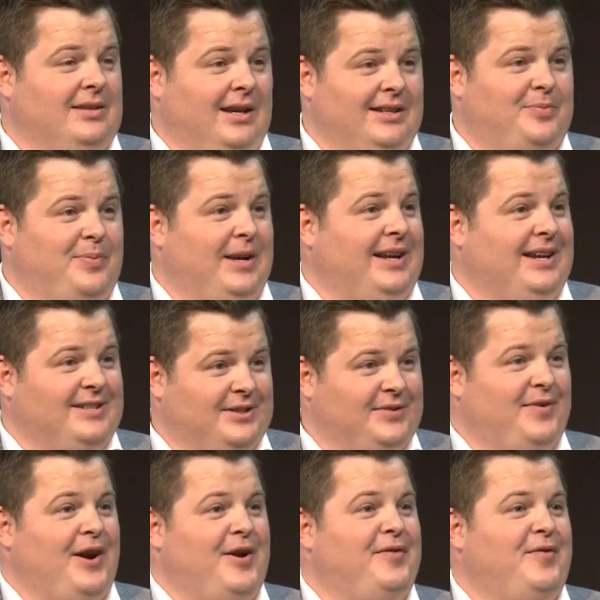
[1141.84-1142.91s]
sense because it's
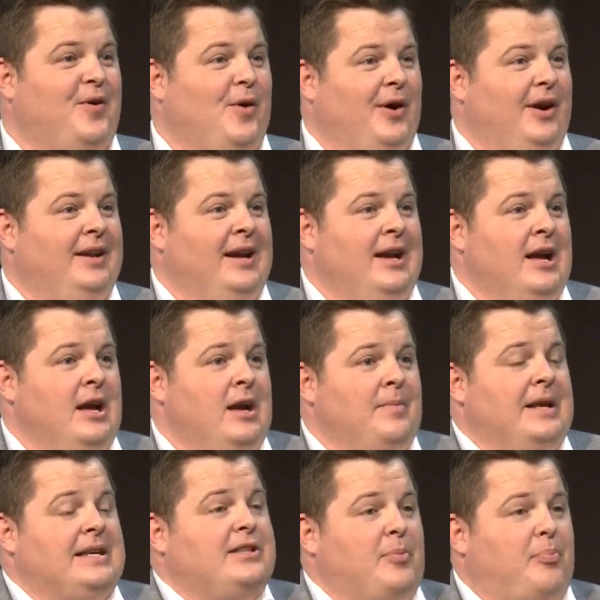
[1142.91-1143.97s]
very foreign.
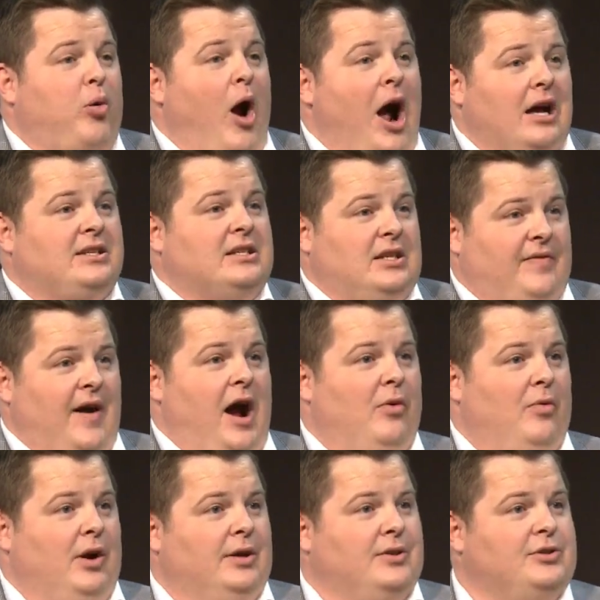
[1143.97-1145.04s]
That's the process of how
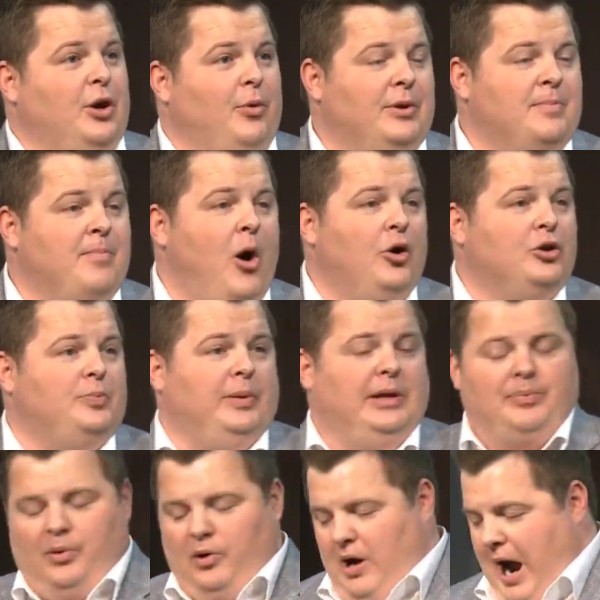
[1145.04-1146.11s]
it works. So when most
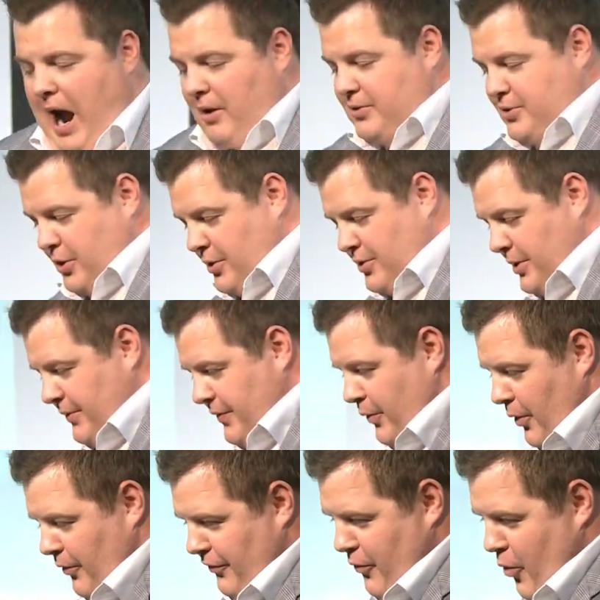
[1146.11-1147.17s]
people are out searching
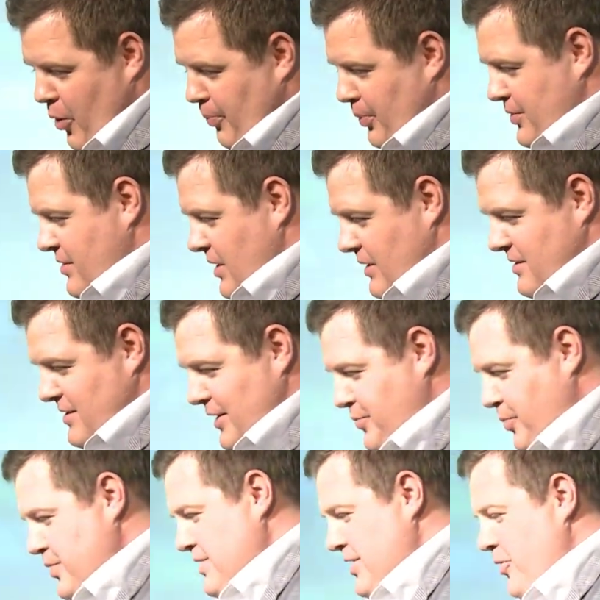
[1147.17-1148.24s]
for a 4%,
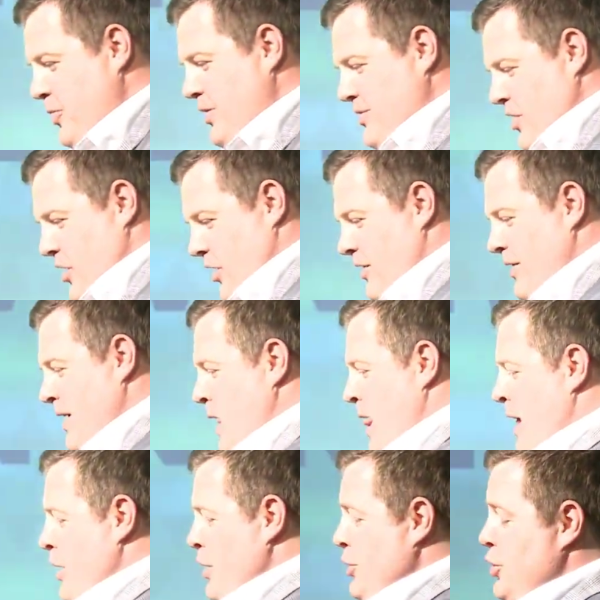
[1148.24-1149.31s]
6% return,
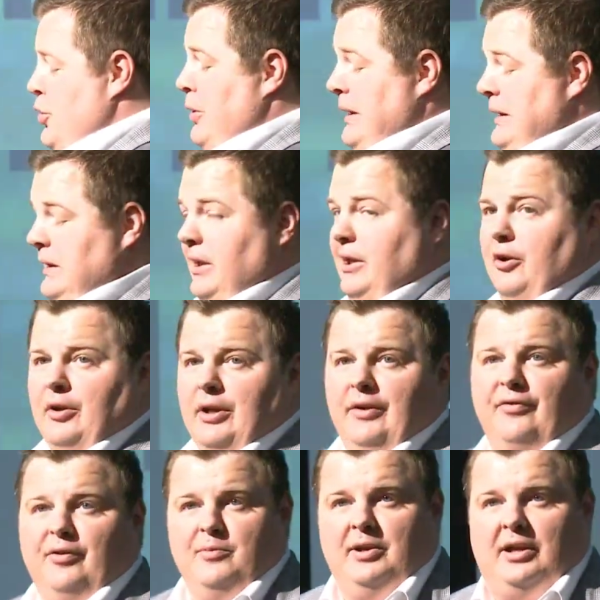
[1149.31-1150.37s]
you can literally,
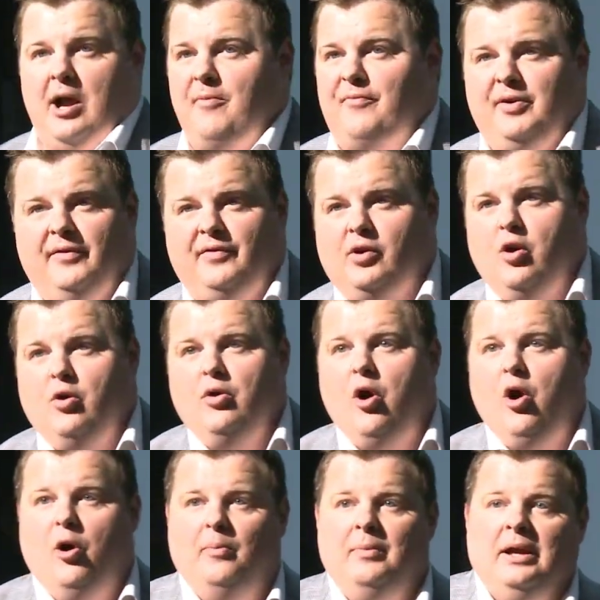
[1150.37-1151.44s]
from the comfort of your own
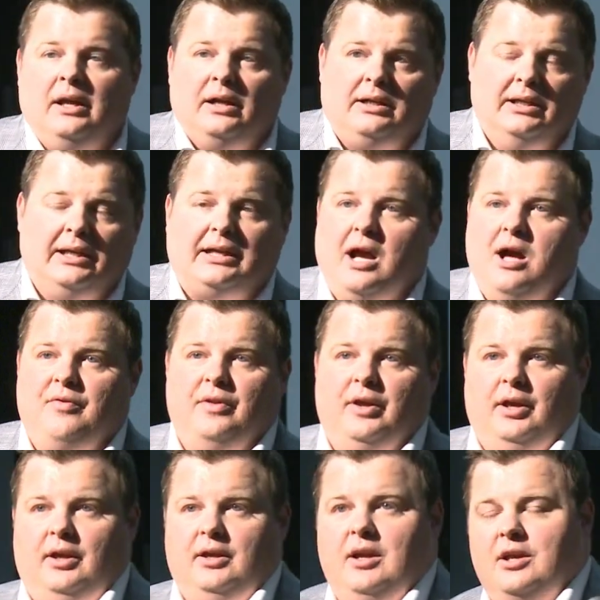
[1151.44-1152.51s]
home, click on
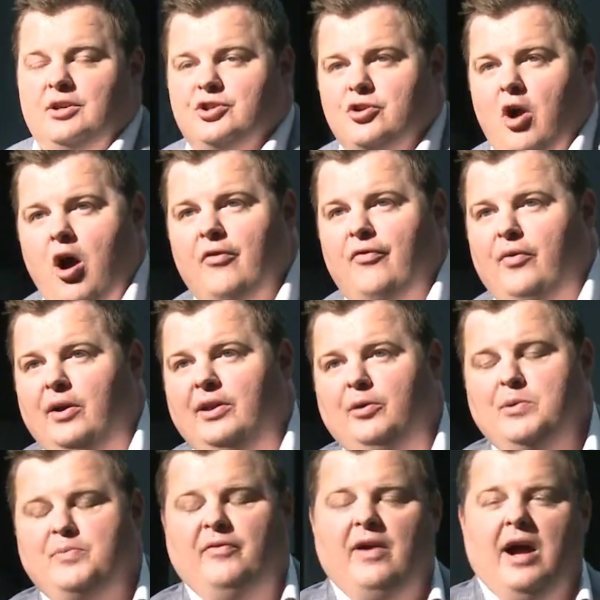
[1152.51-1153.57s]
the software that
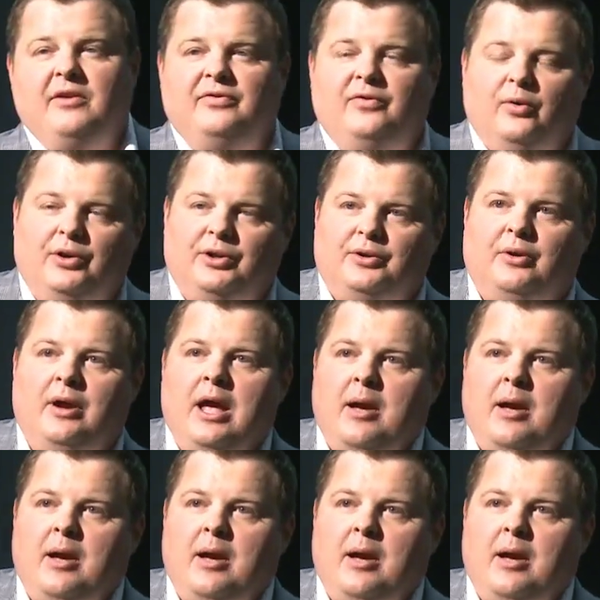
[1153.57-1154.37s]
we provide for you,